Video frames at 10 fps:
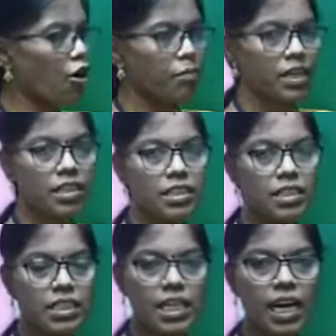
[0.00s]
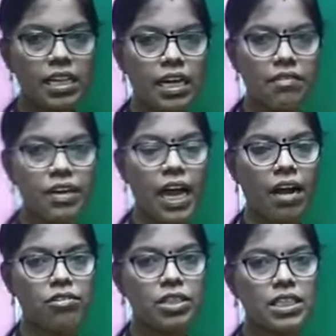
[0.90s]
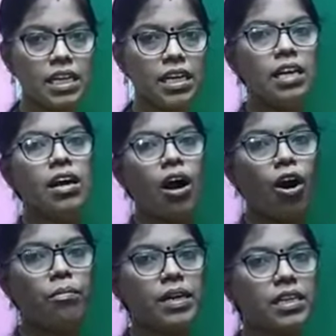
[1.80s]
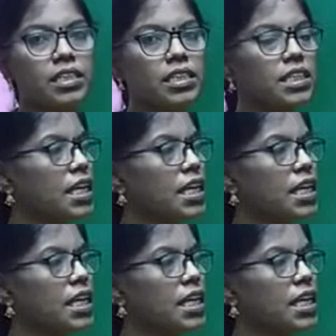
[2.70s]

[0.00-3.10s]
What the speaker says: many digits are there, we have to see how many digits